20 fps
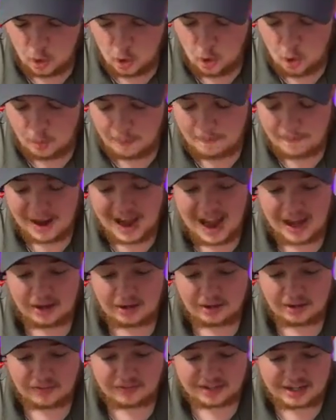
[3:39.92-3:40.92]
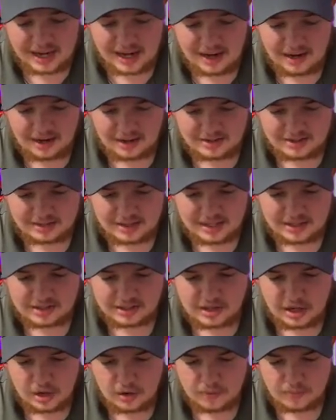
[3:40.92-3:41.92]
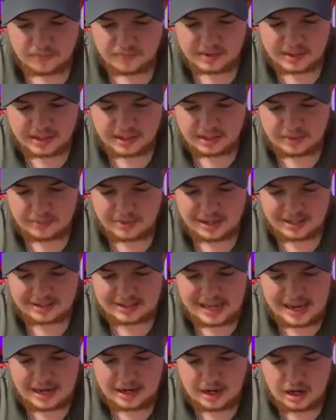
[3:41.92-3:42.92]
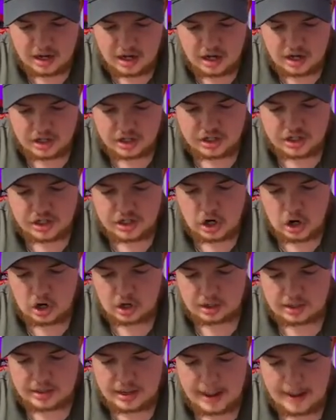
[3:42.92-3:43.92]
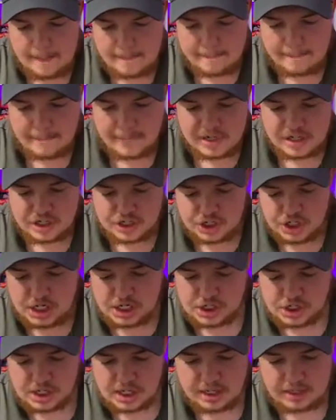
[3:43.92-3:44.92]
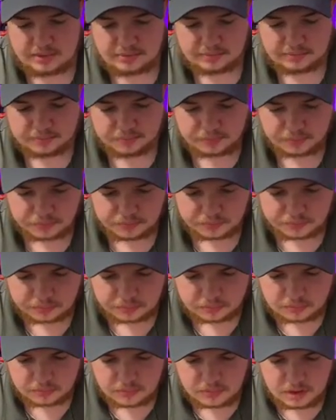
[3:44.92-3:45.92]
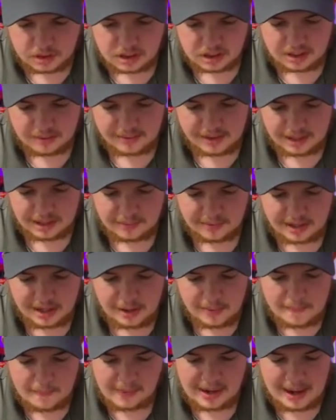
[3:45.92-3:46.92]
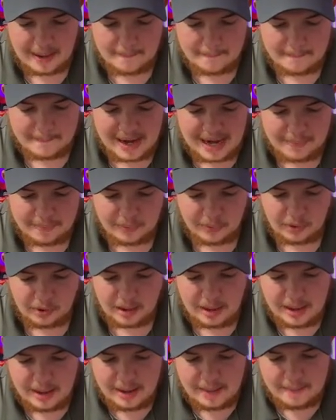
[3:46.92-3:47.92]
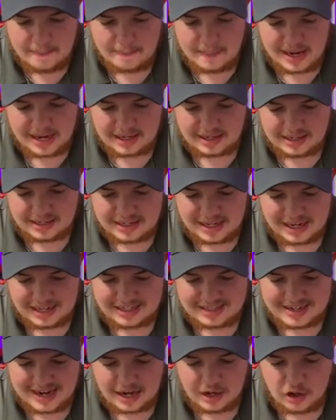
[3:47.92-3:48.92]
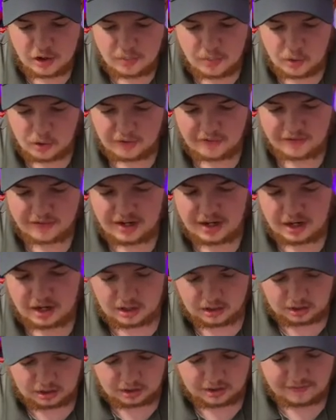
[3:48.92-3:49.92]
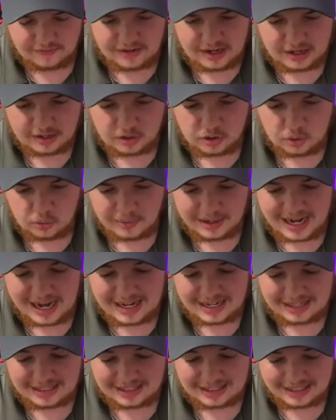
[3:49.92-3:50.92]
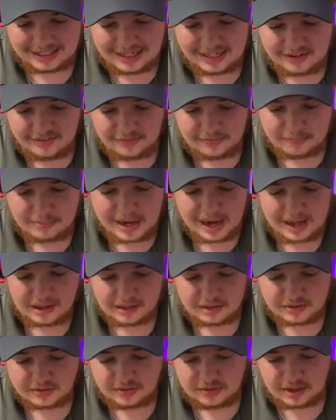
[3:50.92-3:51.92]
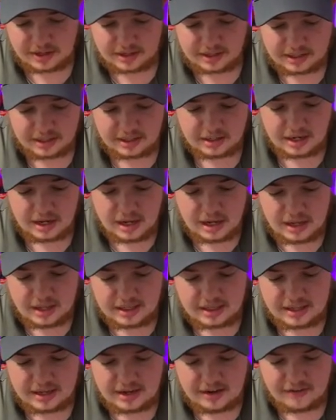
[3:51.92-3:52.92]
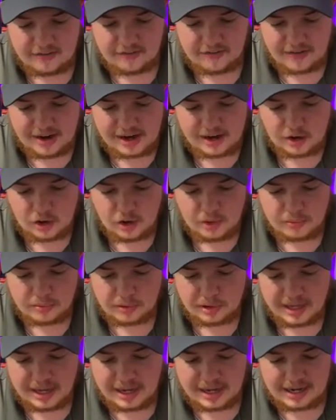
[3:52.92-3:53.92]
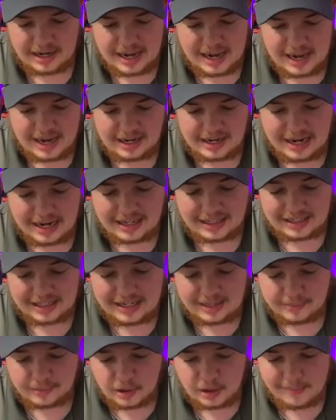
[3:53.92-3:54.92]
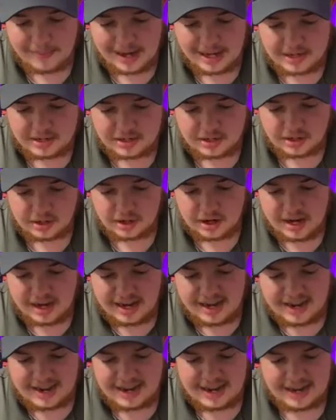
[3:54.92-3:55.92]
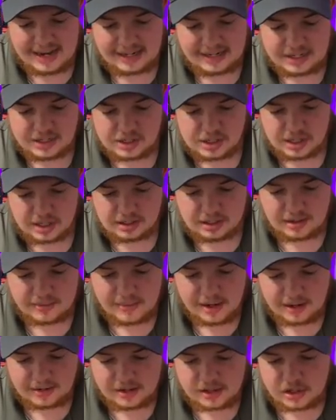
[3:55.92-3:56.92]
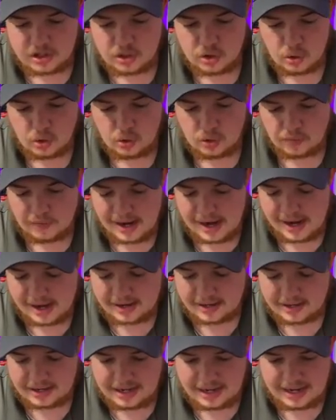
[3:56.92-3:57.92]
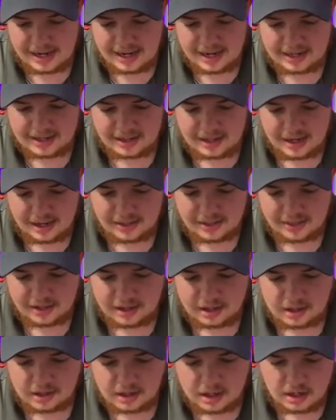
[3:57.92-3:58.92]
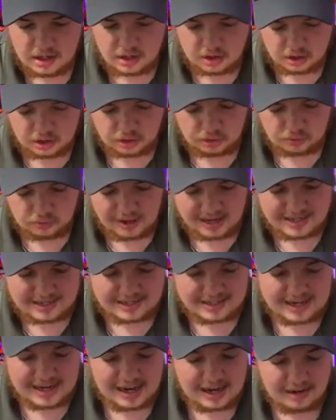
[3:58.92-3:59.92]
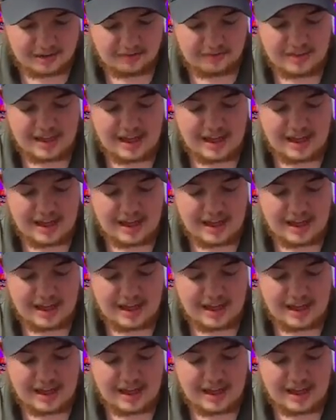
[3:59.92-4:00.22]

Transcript: ooh, Battle of Chaos. Let's go. Can we get that Dark Magician? Come on, here we go. We got Maple Maiden, Dinomorphia Alert, very cool. We got Leaf Palace, very neat. The Fire Opal Head, and a Libromancer Agent. Come on, the Tour Ride, and nothing crazy out of